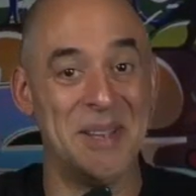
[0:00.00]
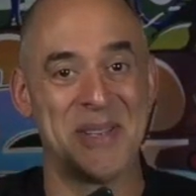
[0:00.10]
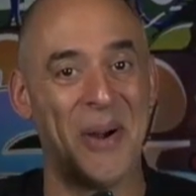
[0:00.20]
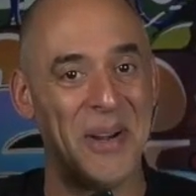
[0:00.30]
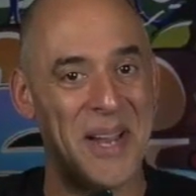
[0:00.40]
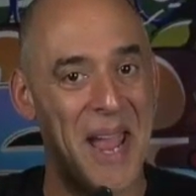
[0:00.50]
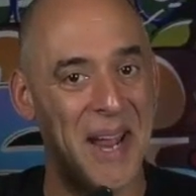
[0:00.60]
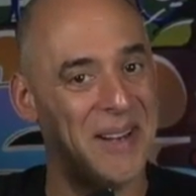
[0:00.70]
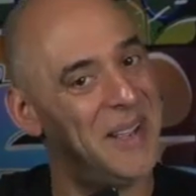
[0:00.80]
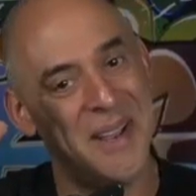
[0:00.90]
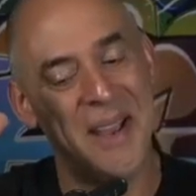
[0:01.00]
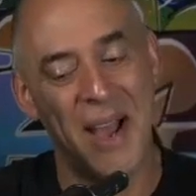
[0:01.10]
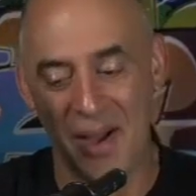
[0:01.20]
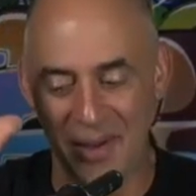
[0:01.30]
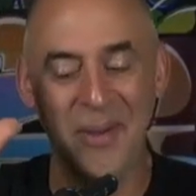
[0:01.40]
Sorry, CAD.
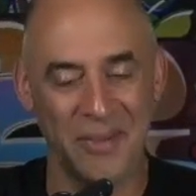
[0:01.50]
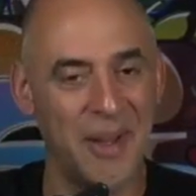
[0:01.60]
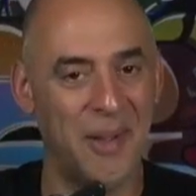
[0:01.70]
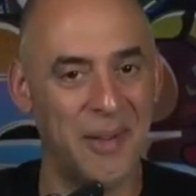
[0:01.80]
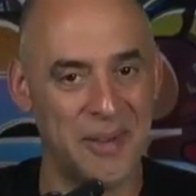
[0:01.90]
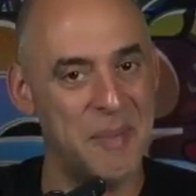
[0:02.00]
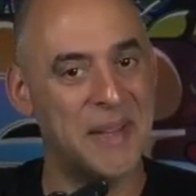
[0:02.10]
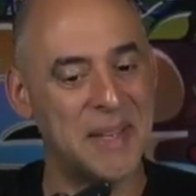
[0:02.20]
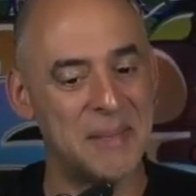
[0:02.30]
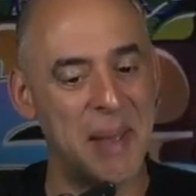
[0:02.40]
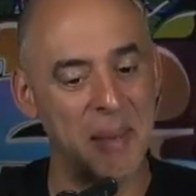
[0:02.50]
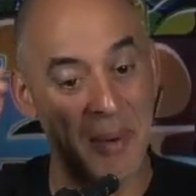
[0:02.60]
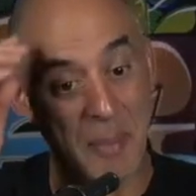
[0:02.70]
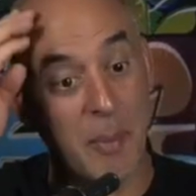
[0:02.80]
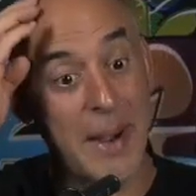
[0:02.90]
I'll commit that to
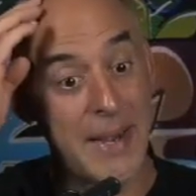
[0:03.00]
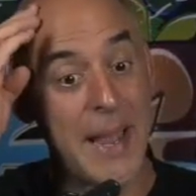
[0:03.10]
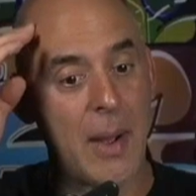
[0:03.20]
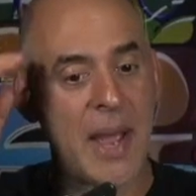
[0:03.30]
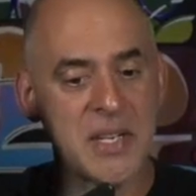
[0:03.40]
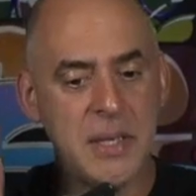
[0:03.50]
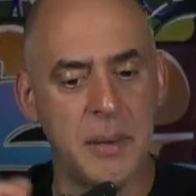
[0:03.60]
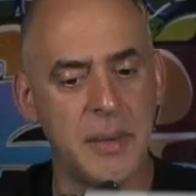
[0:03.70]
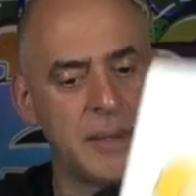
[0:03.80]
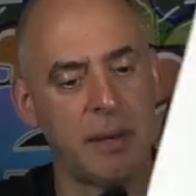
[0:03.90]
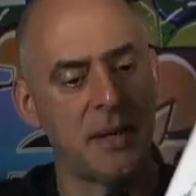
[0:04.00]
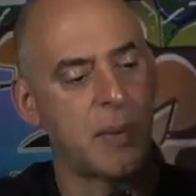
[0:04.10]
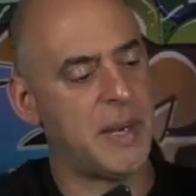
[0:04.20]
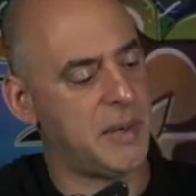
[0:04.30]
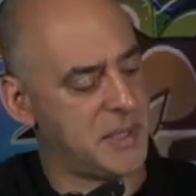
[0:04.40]
memory. But right now, actually, you know what? It's
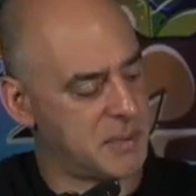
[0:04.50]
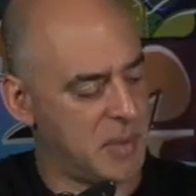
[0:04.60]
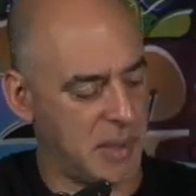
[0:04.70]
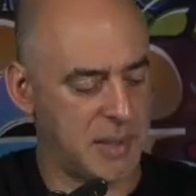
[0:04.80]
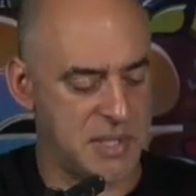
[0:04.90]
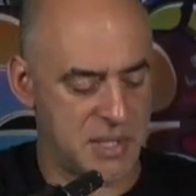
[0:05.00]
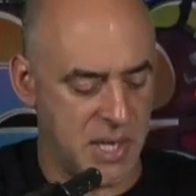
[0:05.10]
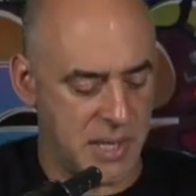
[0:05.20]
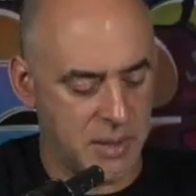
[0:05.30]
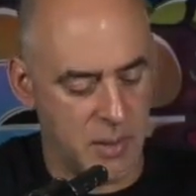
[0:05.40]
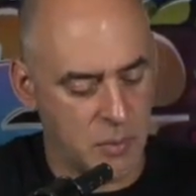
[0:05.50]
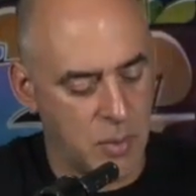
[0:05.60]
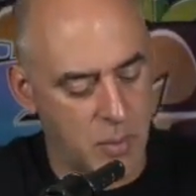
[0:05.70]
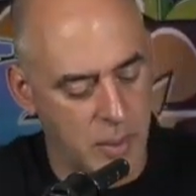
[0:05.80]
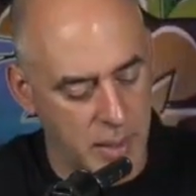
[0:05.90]
right here in this book. Let's take a look
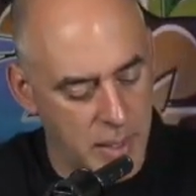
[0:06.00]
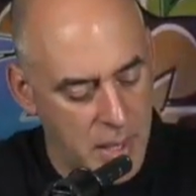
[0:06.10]
real quick.